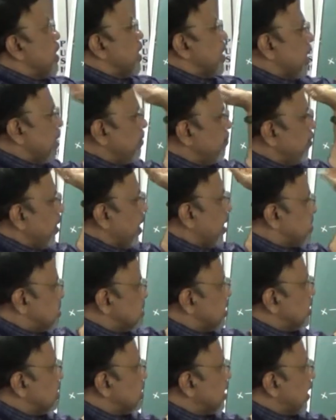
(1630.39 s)
if I
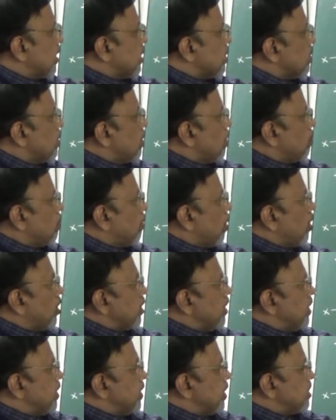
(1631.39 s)
say that
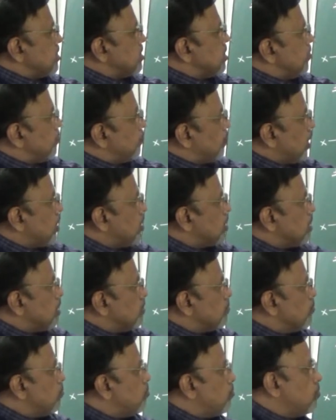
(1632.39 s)
point is in front
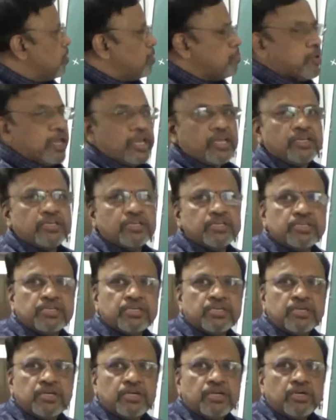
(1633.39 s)
of VP.
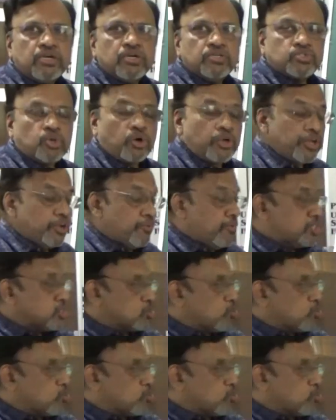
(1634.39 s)
So in which